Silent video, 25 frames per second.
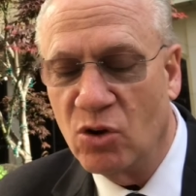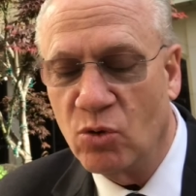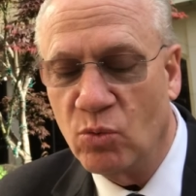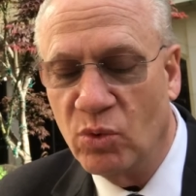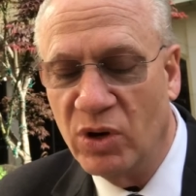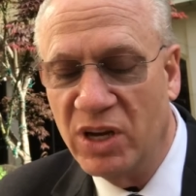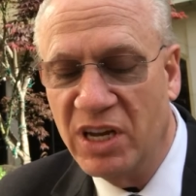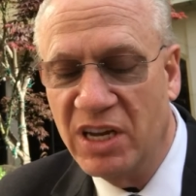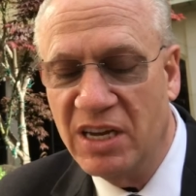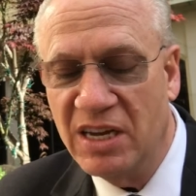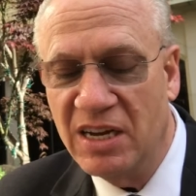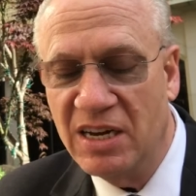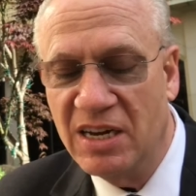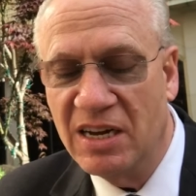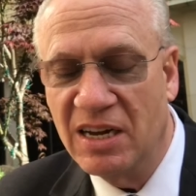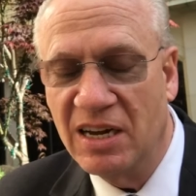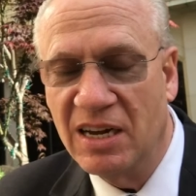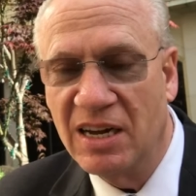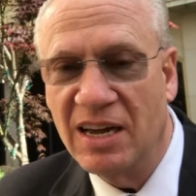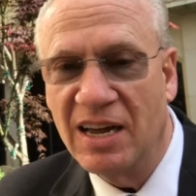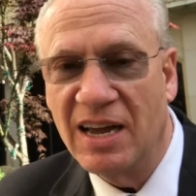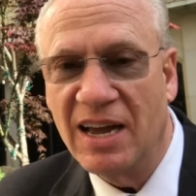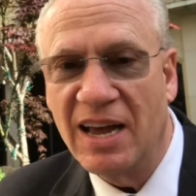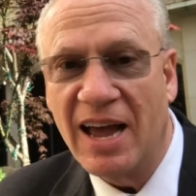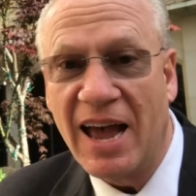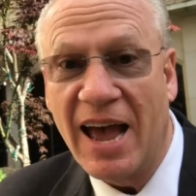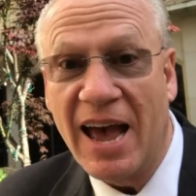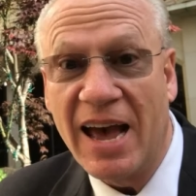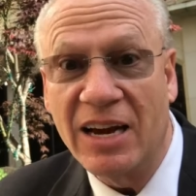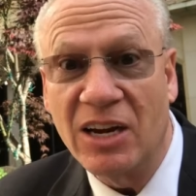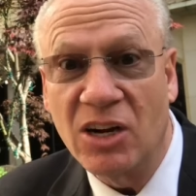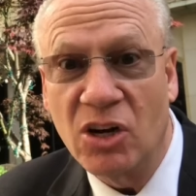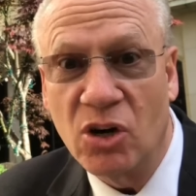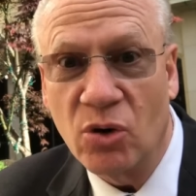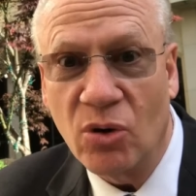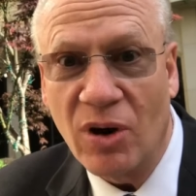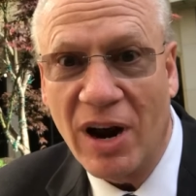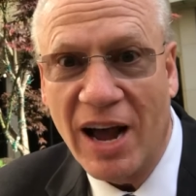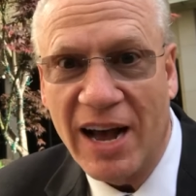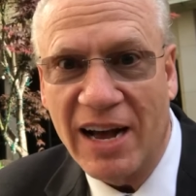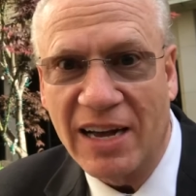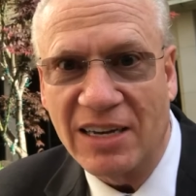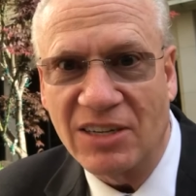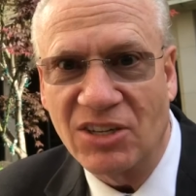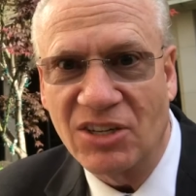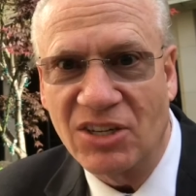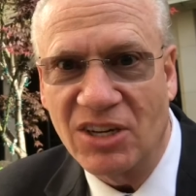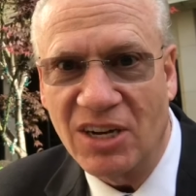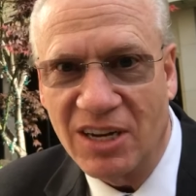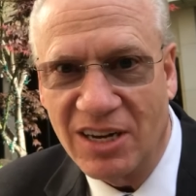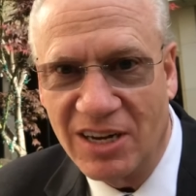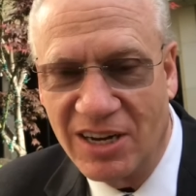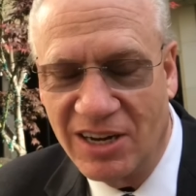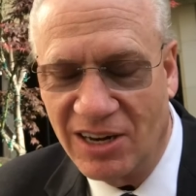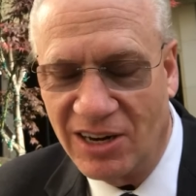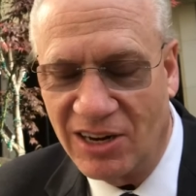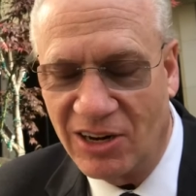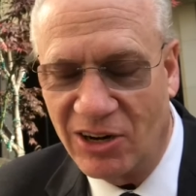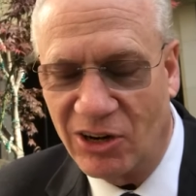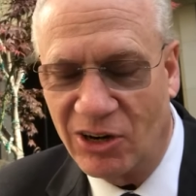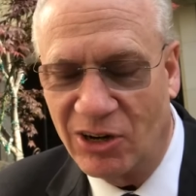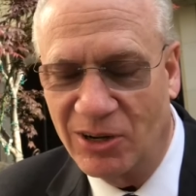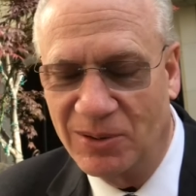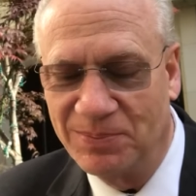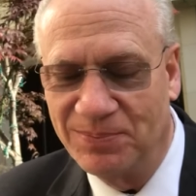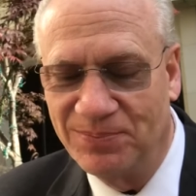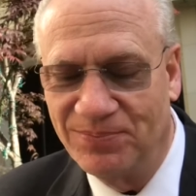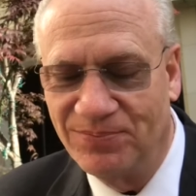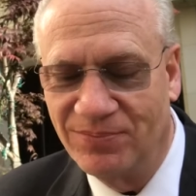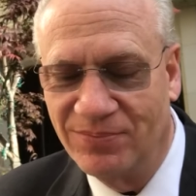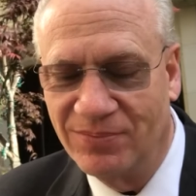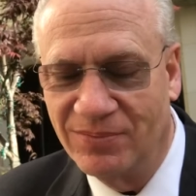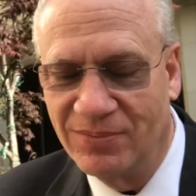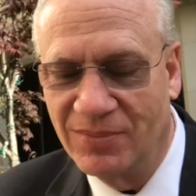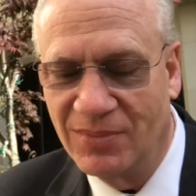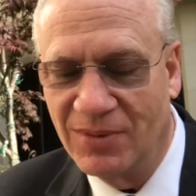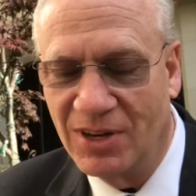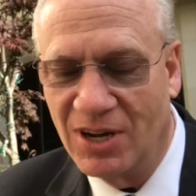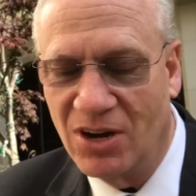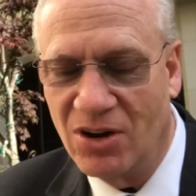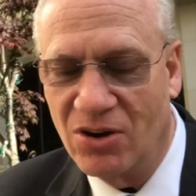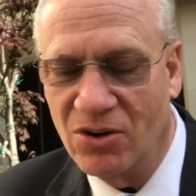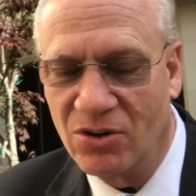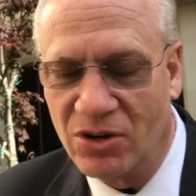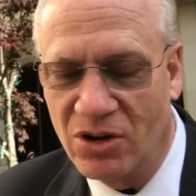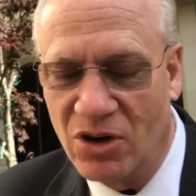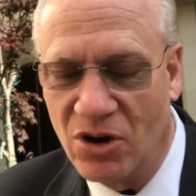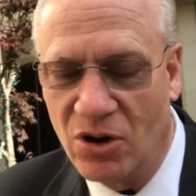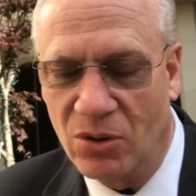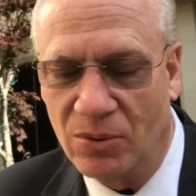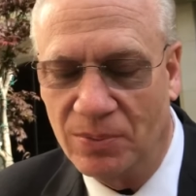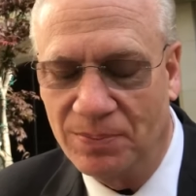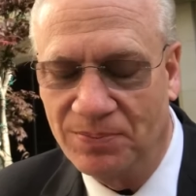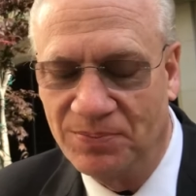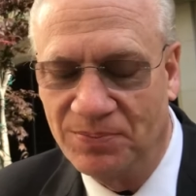Weed and grass killer. Oh no.